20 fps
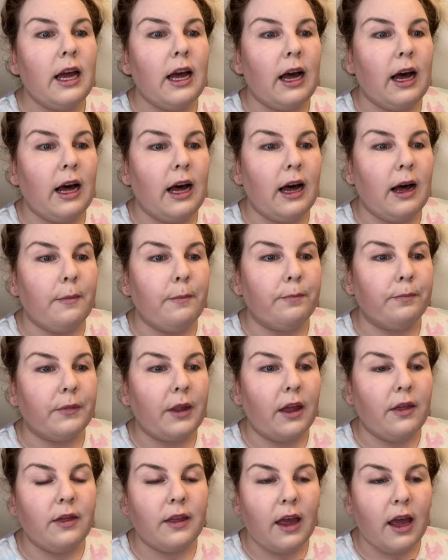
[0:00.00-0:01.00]
Um,
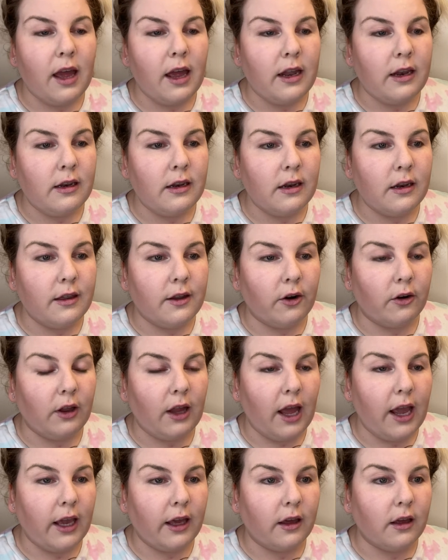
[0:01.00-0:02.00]
and then they're
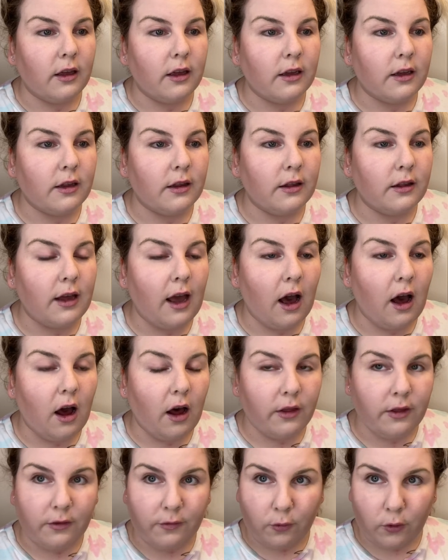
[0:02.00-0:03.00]
like,
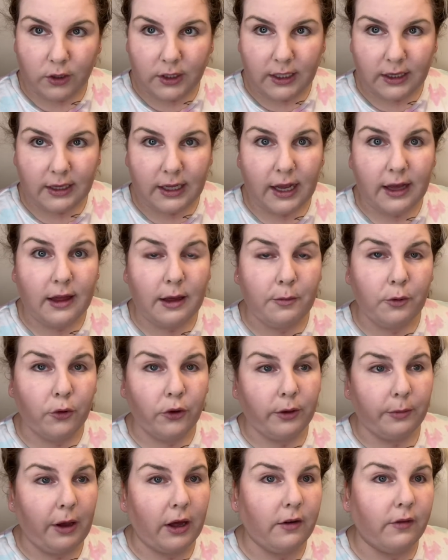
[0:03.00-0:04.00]
on the 14th day, they pulled
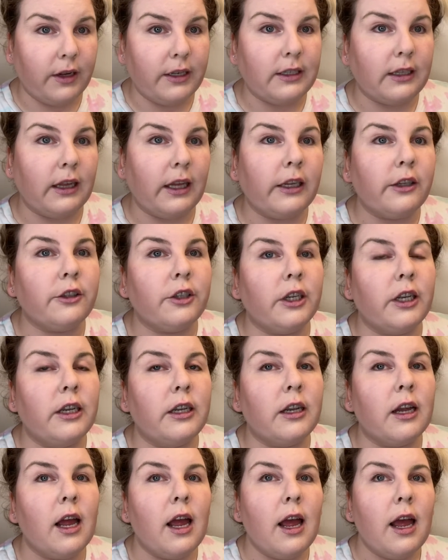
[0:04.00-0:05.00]
him out of
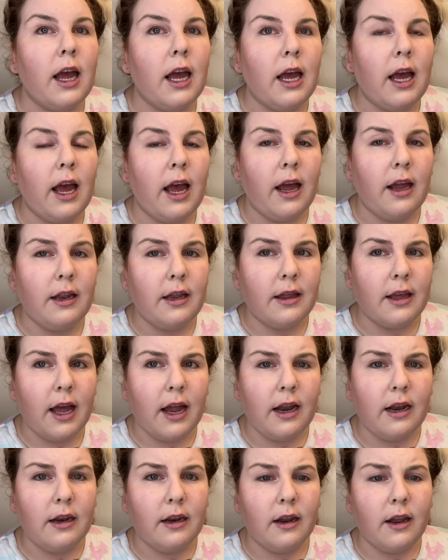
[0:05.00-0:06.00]
isolation and
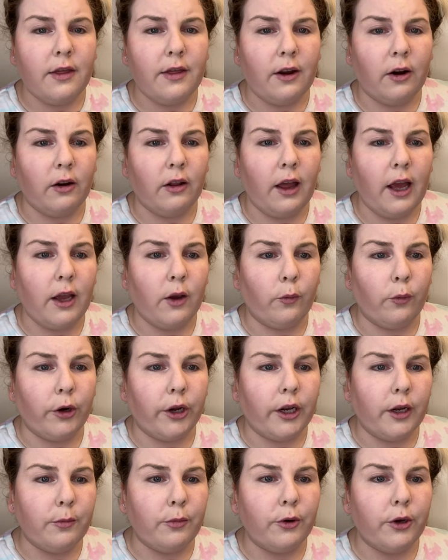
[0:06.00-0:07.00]
then they're like, we're
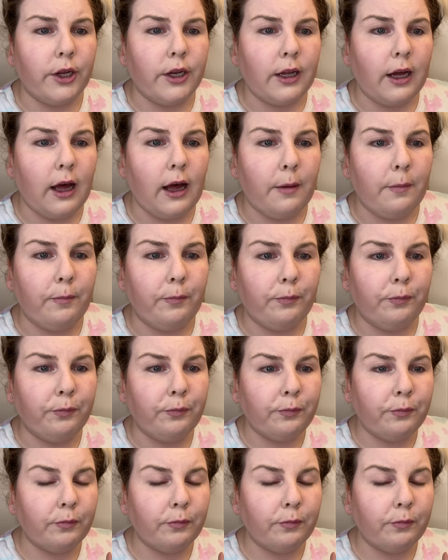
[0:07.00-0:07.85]
gonna put, um,